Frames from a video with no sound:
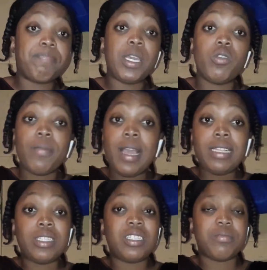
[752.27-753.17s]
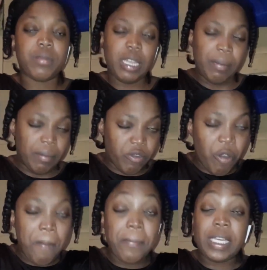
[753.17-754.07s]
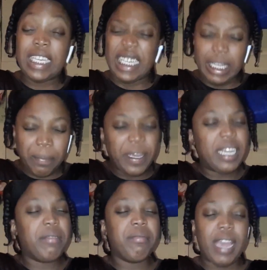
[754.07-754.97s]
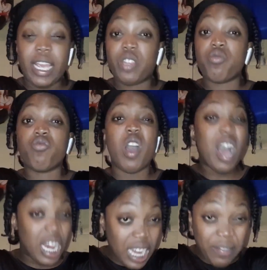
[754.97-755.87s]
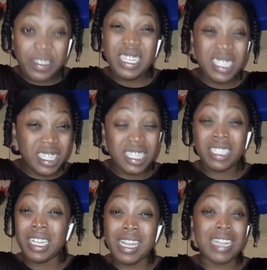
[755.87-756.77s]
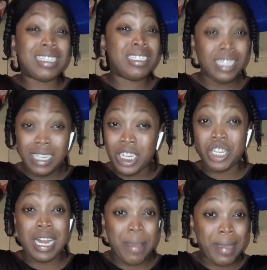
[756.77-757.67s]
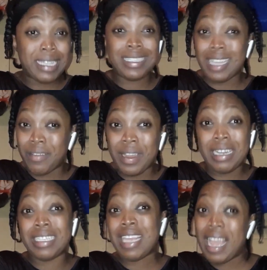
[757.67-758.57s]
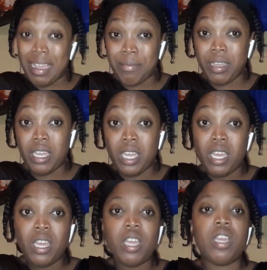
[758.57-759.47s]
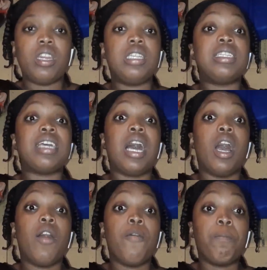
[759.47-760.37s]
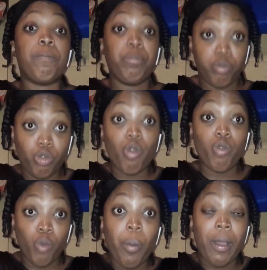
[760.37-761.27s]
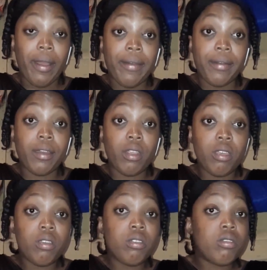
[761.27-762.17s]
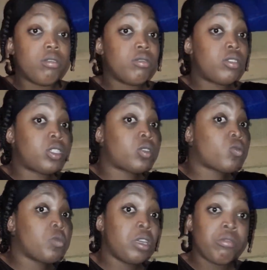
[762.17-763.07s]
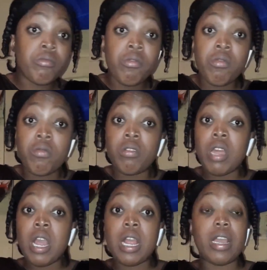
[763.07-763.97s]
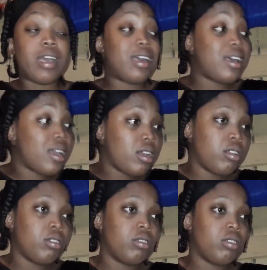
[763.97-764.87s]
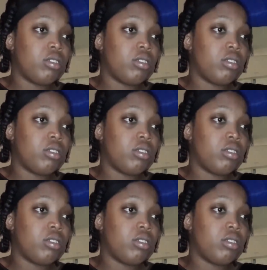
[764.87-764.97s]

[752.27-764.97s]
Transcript: big man, keep in mind, through all of this, this is not a teenager like myself and time. This is a grown woman. Swing round her and,